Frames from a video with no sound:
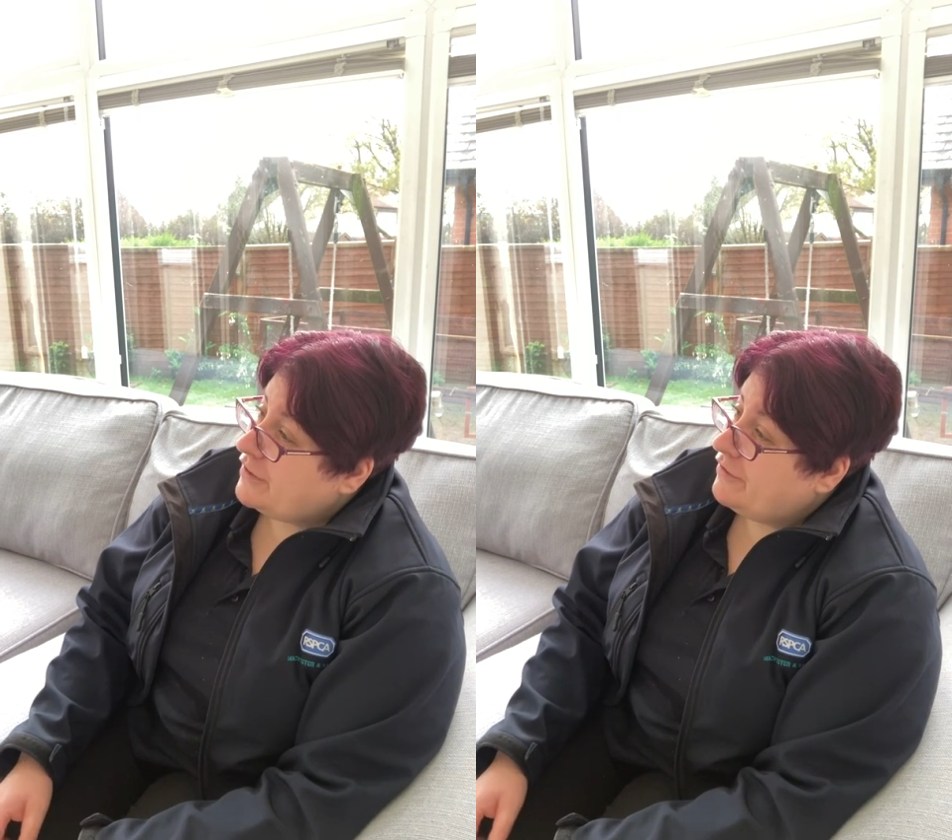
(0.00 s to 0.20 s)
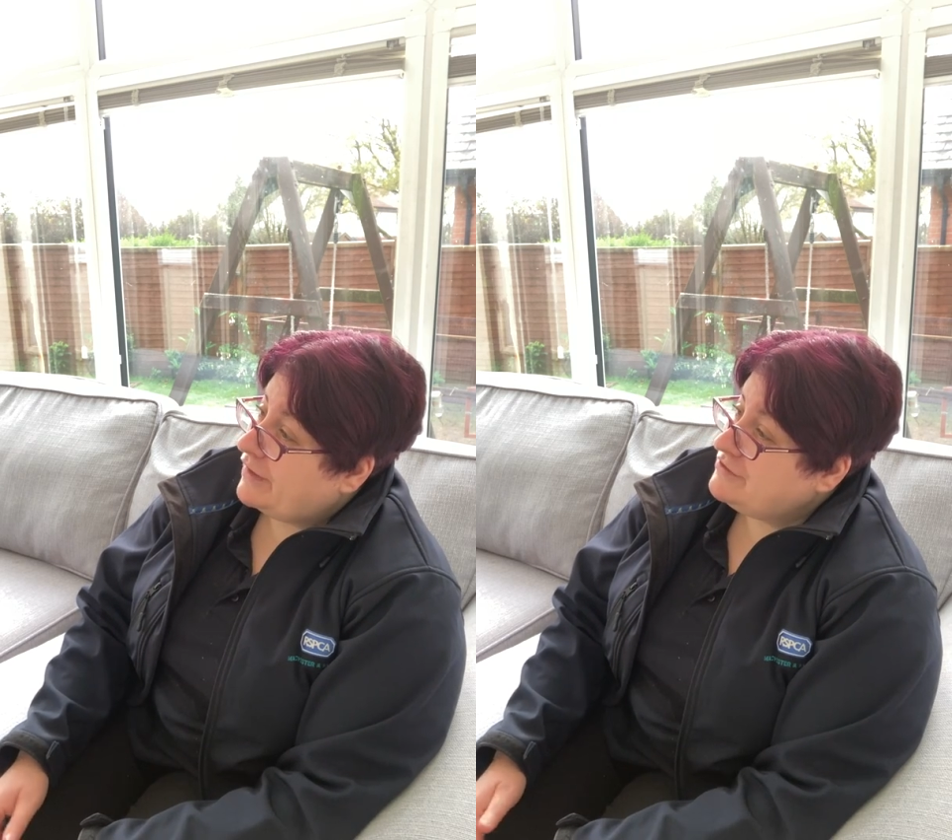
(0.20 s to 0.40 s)

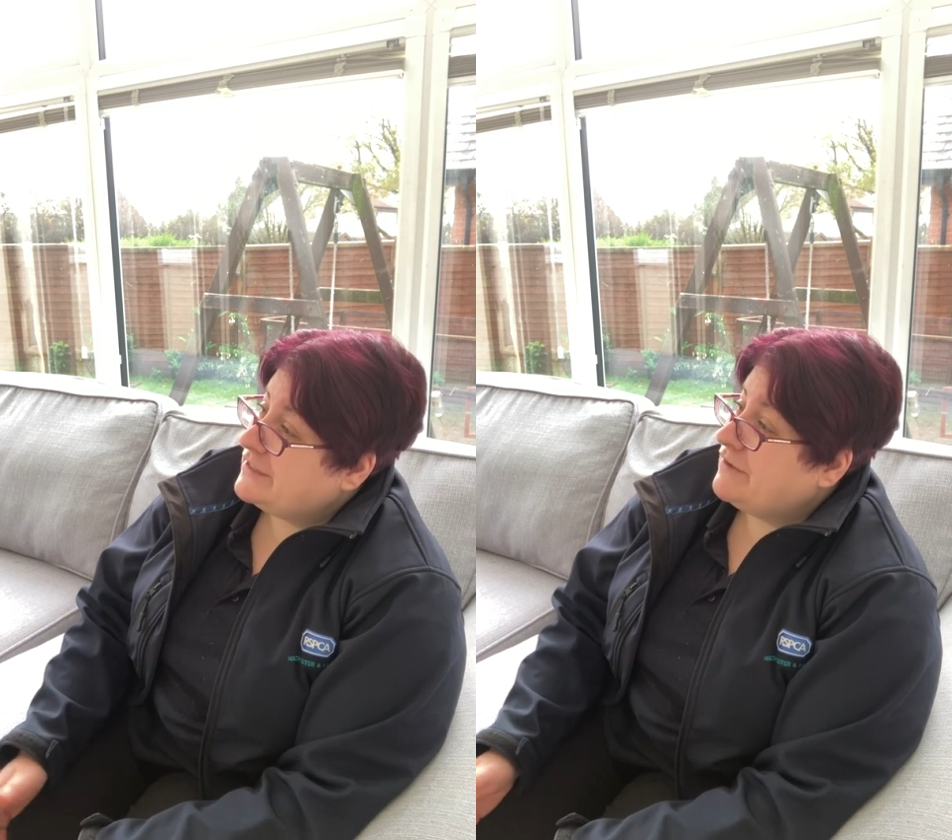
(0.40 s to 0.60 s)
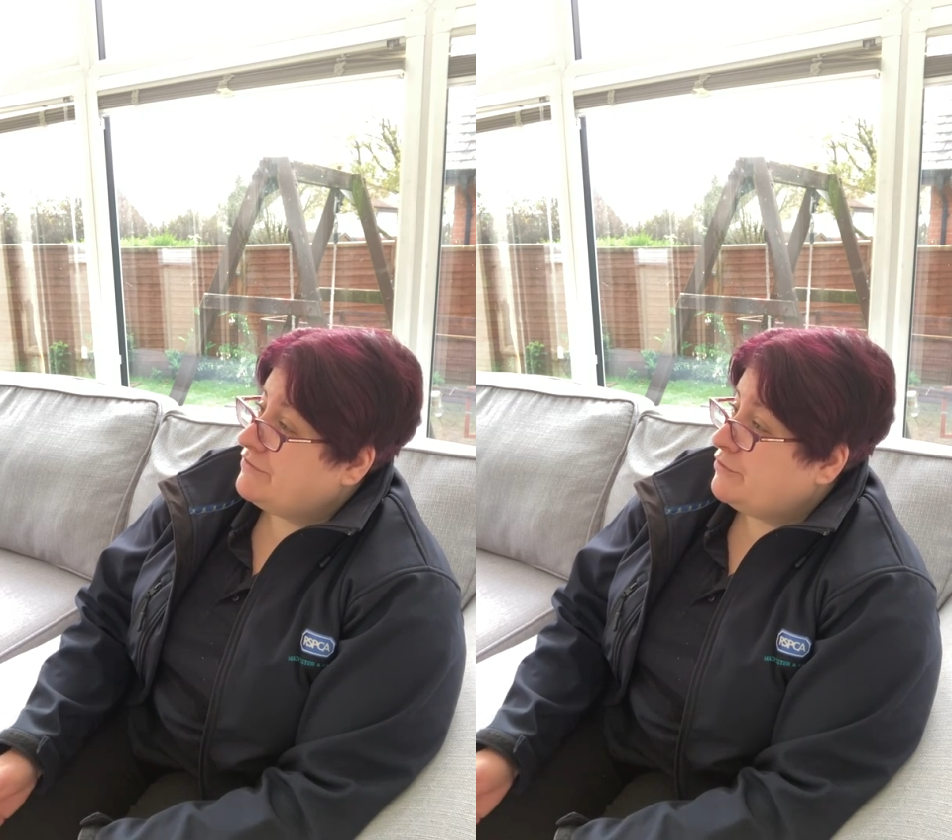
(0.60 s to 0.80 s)
are actually
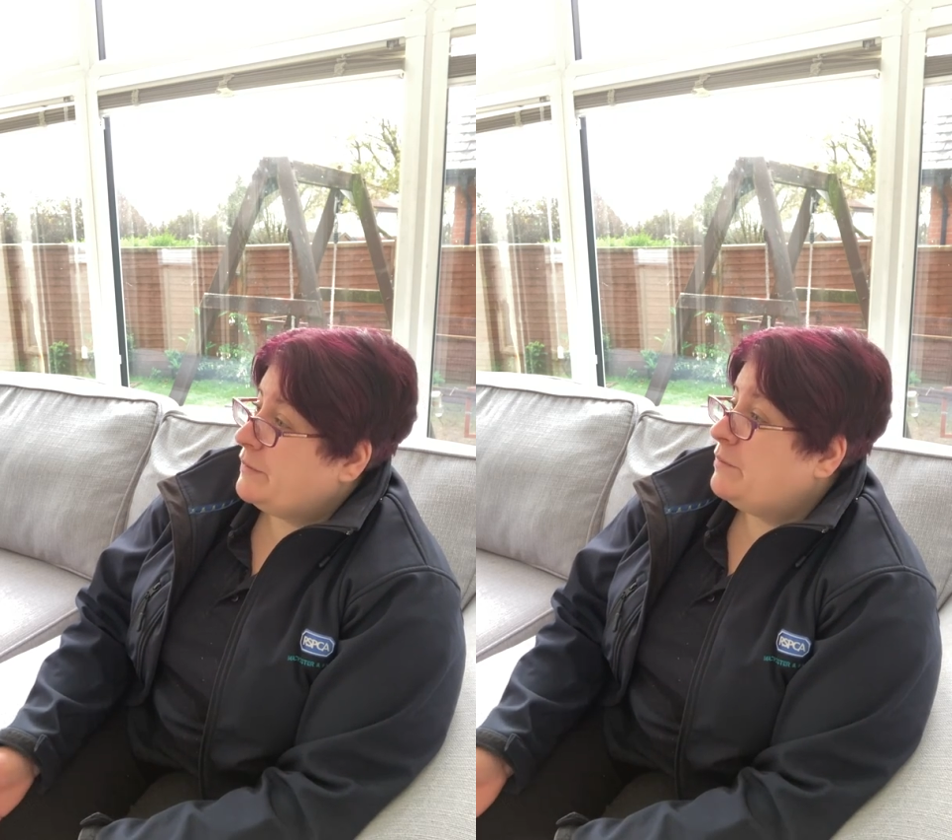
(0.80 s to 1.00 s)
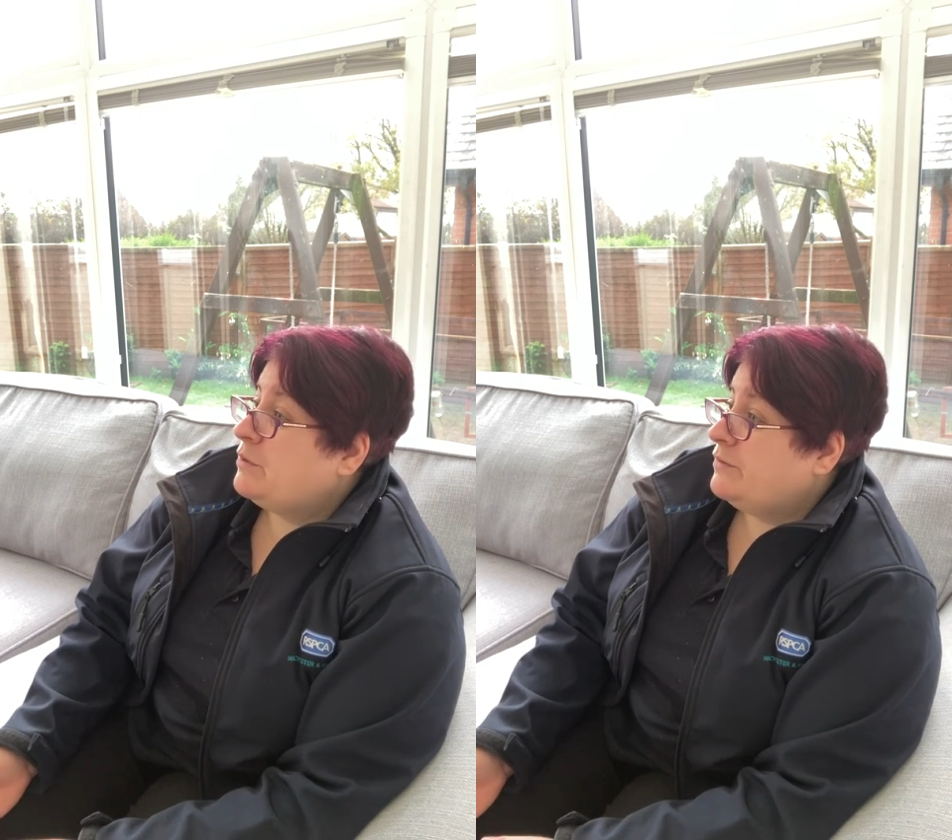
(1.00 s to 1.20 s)
given to
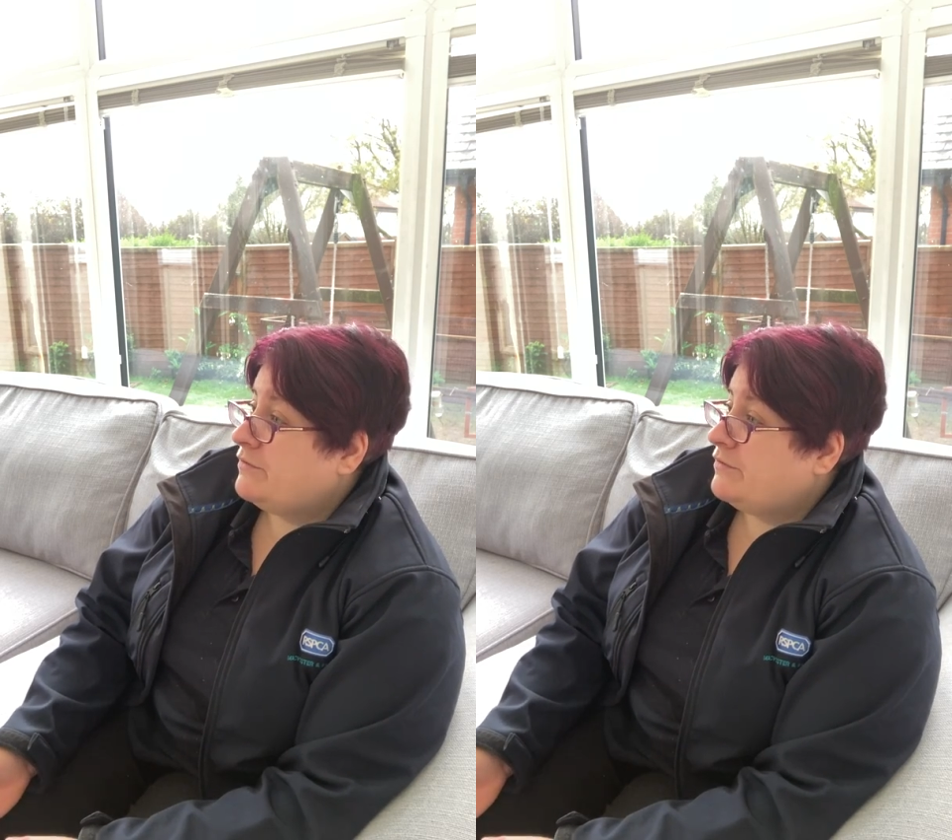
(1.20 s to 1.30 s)
people who are